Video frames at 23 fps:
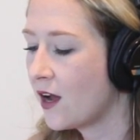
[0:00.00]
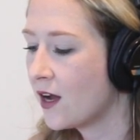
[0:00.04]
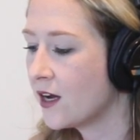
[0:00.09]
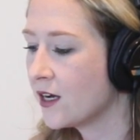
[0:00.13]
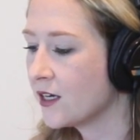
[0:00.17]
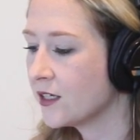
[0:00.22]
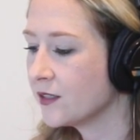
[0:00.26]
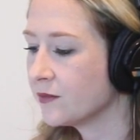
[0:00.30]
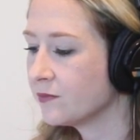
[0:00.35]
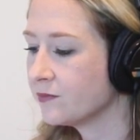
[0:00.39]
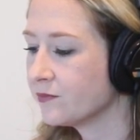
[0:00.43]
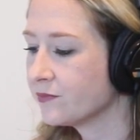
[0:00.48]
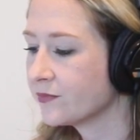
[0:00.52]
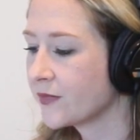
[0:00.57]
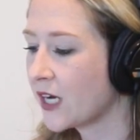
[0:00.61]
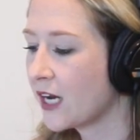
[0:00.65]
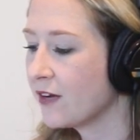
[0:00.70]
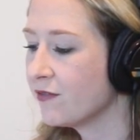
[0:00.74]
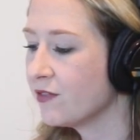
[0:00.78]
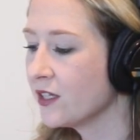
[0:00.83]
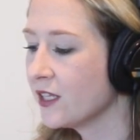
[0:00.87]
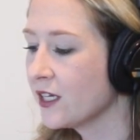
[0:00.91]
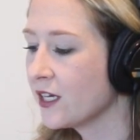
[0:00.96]

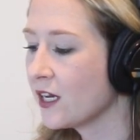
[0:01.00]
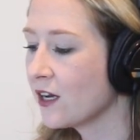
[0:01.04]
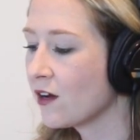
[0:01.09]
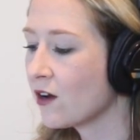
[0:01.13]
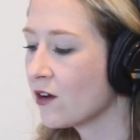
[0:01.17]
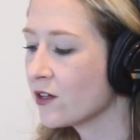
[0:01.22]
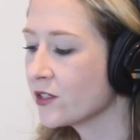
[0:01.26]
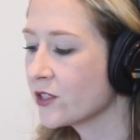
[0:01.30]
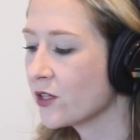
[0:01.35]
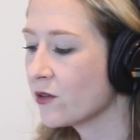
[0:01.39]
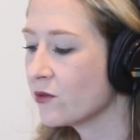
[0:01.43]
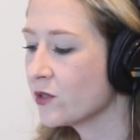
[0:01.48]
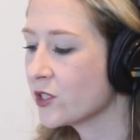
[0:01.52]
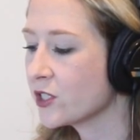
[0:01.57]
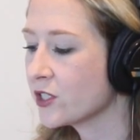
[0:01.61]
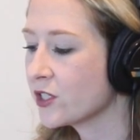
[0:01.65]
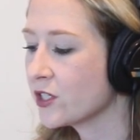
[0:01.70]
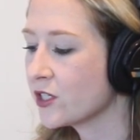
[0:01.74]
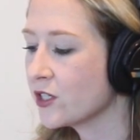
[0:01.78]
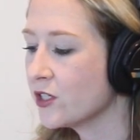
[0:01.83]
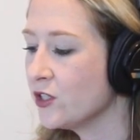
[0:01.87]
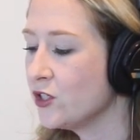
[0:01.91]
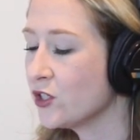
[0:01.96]
I feel like I also
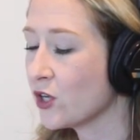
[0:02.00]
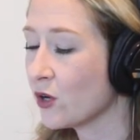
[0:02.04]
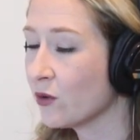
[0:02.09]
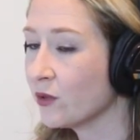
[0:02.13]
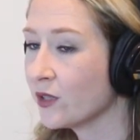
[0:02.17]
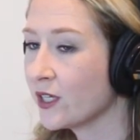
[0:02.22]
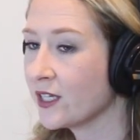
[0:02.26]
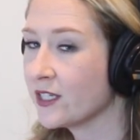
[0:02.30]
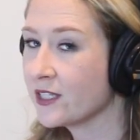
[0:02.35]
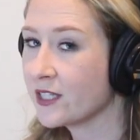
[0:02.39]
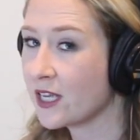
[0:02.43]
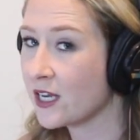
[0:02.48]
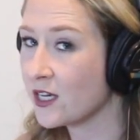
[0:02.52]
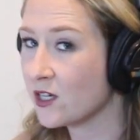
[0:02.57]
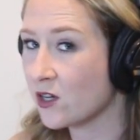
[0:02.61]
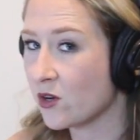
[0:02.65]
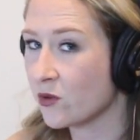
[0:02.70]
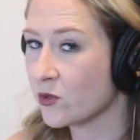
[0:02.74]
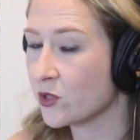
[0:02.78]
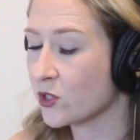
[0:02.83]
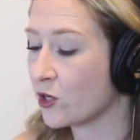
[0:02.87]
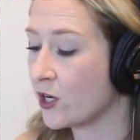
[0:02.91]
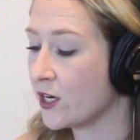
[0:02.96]
just don't like saying
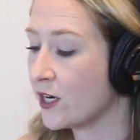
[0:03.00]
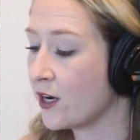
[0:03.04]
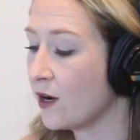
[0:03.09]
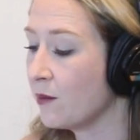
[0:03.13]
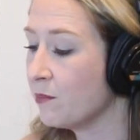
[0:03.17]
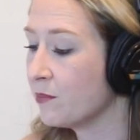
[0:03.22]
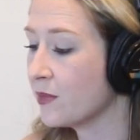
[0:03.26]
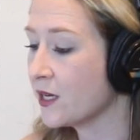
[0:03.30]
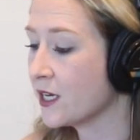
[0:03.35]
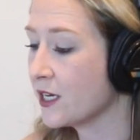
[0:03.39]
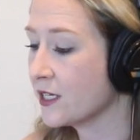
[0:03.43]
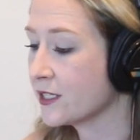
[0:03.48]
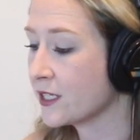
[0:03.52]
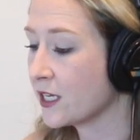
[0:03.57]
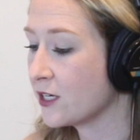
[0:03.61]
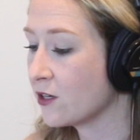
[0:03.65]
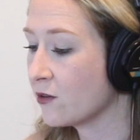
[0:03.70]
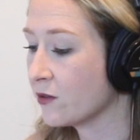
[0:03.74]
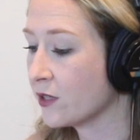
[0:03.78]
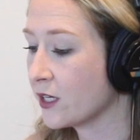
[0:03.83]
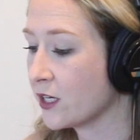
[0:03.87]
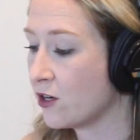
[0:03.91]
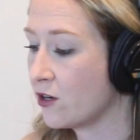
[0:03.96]
no straight up because I
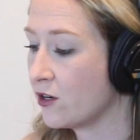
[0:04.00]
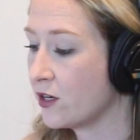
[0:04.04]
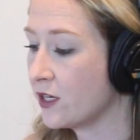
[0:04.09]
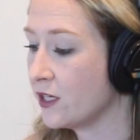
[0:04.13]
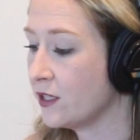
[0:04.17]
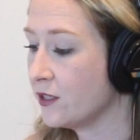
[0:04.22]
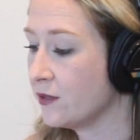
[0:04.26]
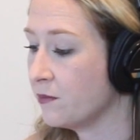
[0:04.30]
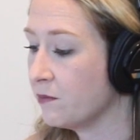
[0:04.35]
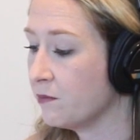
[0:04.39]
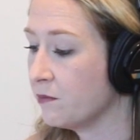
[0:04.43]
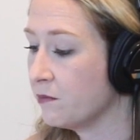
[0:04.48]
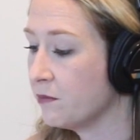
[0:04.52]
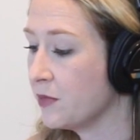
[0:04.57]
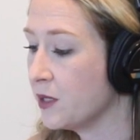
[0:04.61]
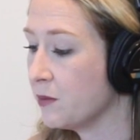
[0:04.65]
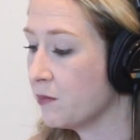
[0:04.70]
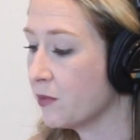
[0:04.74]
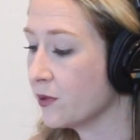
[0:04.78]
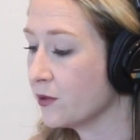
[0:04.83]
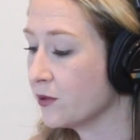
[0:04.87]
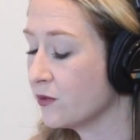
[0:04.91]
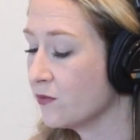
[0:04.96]
don't like hurting
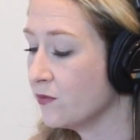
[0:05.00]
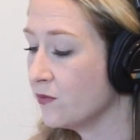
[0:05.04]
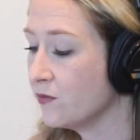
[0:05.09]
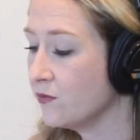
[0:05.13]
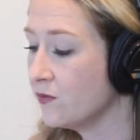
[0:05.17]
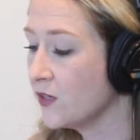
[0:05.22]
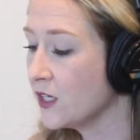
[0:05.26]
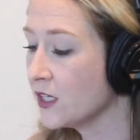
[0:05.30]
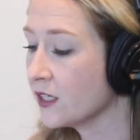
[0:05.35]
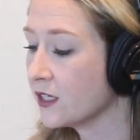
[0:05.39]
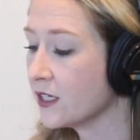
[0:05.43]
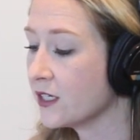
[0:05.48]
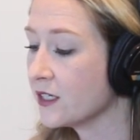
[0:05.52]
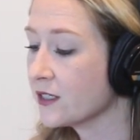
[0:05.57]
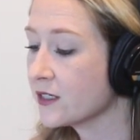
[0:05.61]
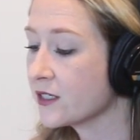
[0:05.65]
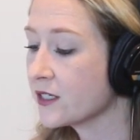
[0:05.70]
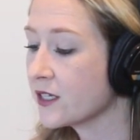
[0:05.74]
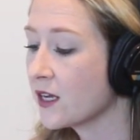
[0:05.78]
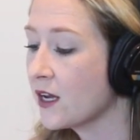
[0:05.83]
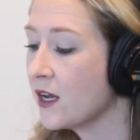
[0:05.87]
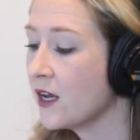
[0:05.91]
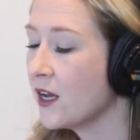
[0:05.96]
people's
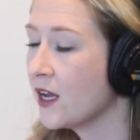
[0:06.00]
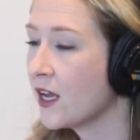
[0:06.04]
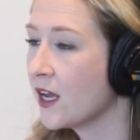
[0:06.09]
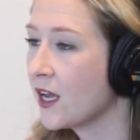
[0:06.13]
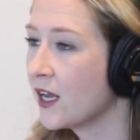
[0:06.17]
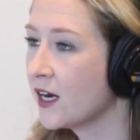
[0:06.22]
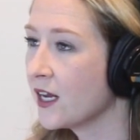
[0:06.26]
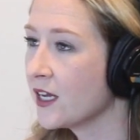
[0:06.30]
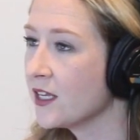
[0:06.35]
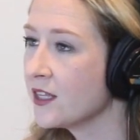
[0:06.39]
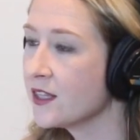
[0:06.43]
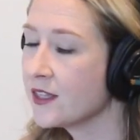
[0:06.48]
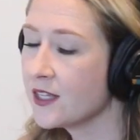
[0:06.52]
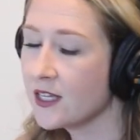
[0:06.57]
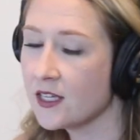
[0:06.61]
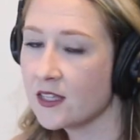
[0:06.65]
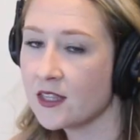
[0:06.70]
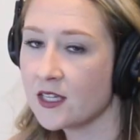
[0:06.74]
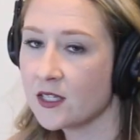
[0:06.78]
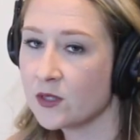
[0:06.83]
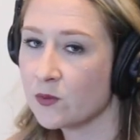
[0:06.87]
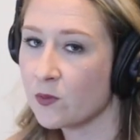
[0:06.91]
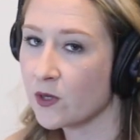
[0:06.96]
feelings. And I
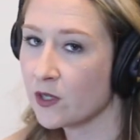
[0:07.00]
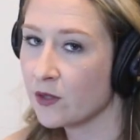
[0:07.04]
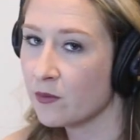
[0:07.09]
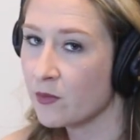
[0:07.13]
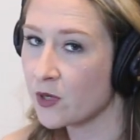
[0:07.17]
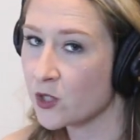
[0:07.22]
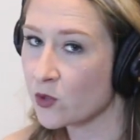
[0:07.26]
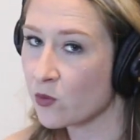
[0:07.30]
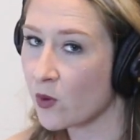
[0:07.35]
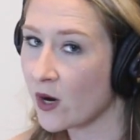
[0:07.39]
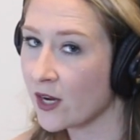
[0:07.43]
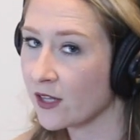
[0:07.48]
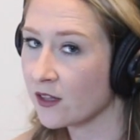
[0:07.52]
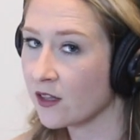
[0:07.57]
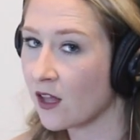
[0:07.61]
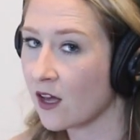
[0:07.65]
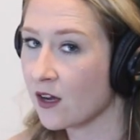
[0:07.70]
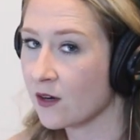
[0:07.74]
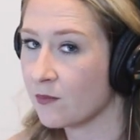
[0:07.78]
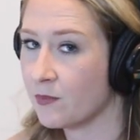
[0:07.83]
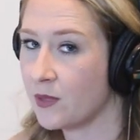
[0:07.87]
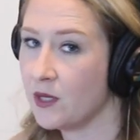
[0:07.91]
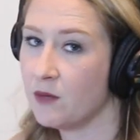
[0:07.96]
think that's pretty much why a
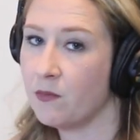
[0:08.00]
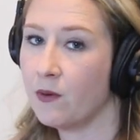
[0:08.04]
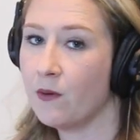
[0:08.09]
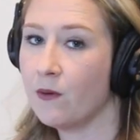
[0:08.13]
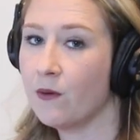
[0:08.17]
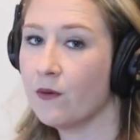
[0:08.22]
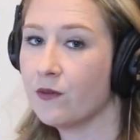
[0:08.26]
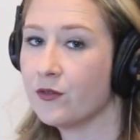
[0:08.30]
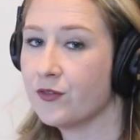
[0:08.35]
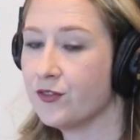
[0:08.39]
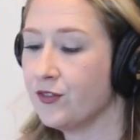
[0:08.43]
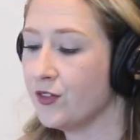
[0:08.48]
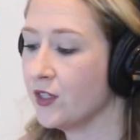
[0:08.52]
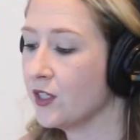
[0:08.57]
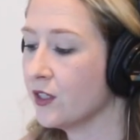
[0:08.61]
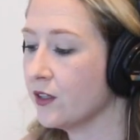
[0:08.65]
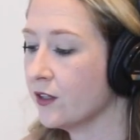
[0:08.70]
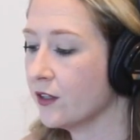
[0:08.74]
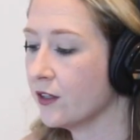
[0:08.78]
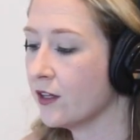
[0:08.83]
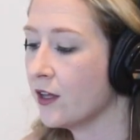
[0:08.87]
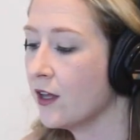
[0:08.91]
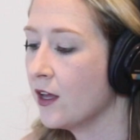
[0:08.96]
lot of people
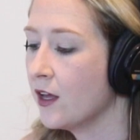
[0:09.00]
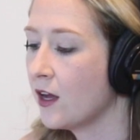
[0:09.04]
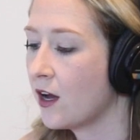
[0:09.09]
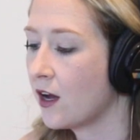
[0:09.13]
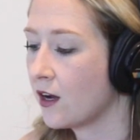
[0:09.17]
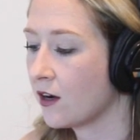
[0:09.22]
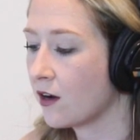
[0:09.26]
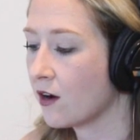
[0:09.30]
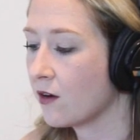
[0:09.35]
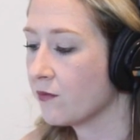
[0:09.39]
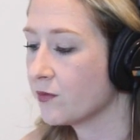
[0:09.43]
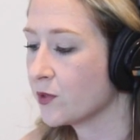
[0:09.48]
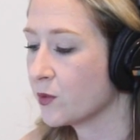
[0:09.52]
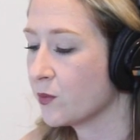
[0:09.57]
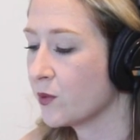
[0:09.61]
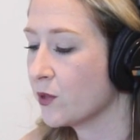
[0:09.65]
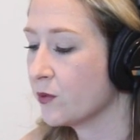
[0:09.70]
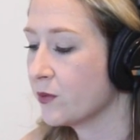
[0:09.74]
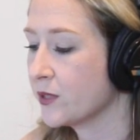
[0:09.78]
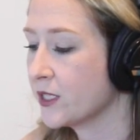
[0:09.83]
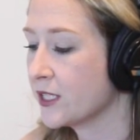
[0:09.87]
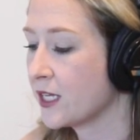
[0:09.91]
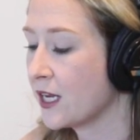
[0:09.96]
feel
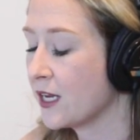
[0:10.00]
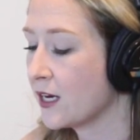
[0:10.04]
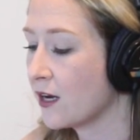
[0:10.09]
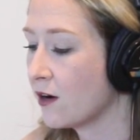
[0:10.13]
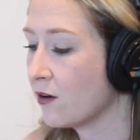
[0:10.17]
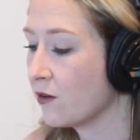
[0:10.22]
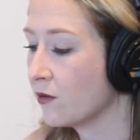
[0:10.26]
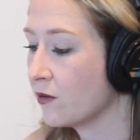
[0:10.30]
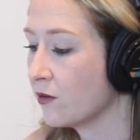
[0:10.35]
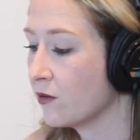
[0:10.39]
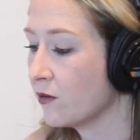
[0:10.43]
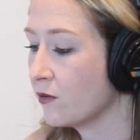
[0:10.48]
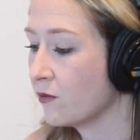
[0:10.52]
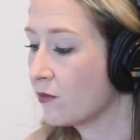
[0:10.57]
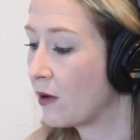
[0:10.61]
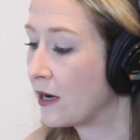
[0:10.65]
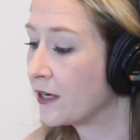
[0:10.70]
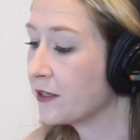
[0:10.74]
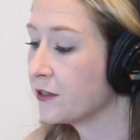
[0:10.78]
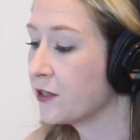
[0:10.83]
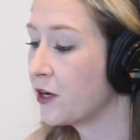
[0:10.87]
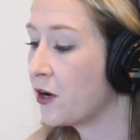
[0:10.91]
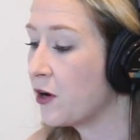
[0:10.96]
uncomfortable with saying
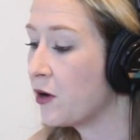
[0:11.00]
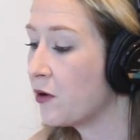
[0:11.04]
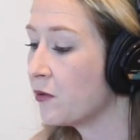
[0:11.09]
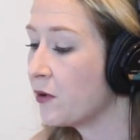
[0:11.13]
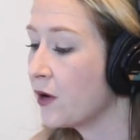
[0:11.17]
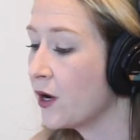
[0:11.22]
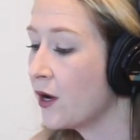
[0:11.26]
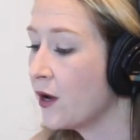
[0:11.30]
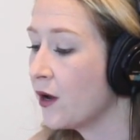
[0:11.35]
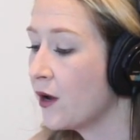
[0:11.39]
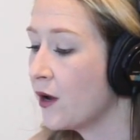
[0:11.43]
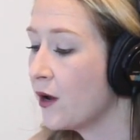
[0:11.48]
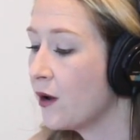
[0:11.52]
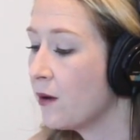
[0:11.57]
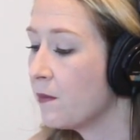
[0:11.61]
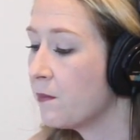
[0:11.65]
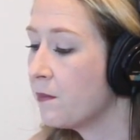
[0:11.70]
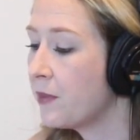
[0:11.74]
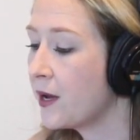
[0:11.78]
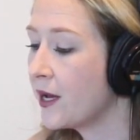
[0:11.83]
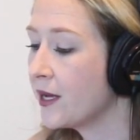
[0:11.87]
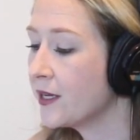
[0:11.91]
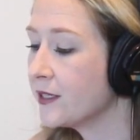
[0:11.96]
outright no.
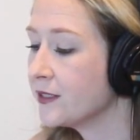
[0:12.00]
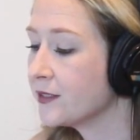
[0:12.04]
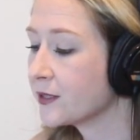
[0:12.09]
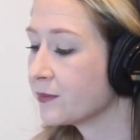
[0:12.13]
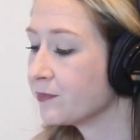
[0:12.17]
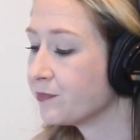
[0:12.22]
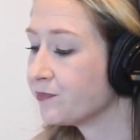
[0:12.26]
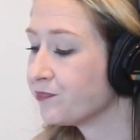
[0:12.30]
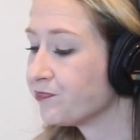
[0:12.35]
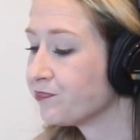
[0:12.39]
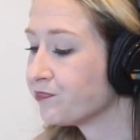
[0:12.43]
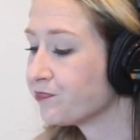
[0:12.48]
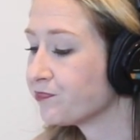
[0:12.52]
But